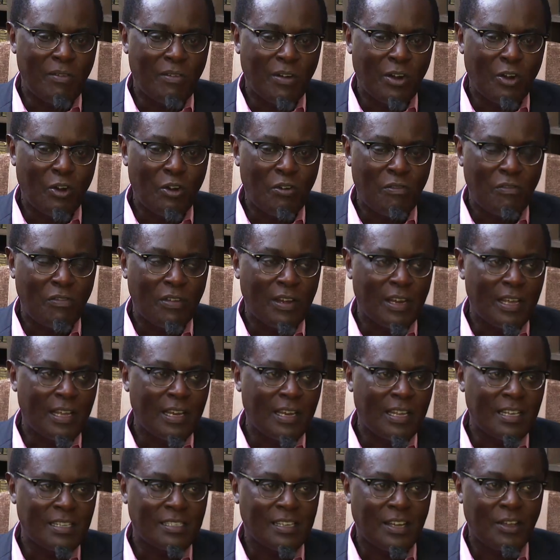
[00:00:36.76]

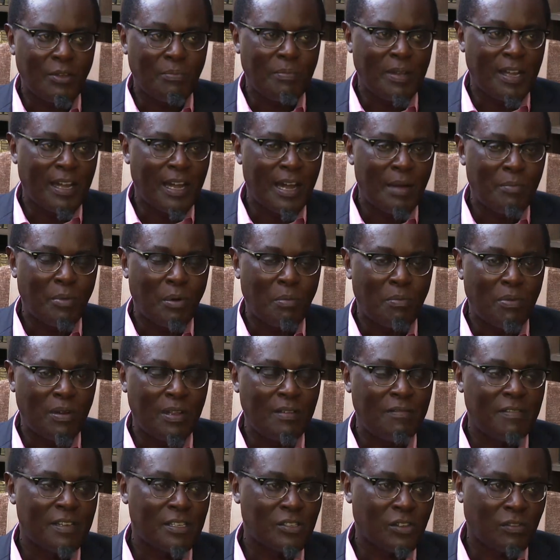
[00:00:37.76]
overconfident is that you become
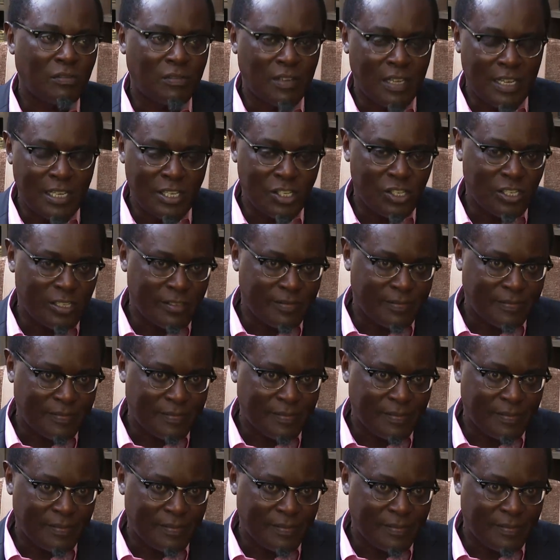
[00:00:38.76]
oblivious of danger.